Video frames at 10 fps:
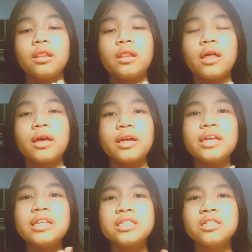like
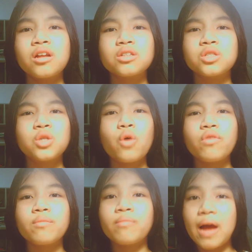it is not
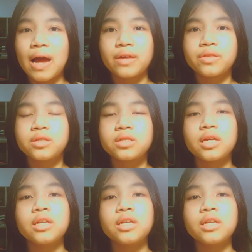solving maths,